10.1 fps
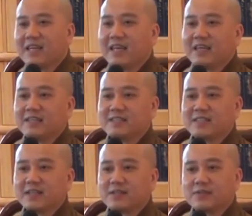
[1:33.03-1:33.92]

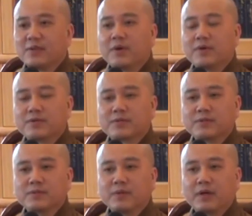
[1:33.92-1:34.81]
And to those
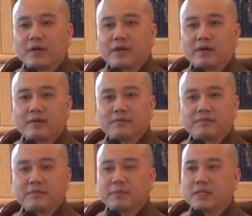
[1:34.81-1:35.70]
who are
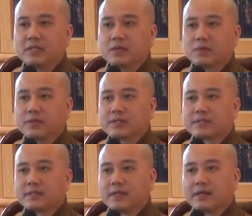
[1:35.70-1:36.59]
familiar with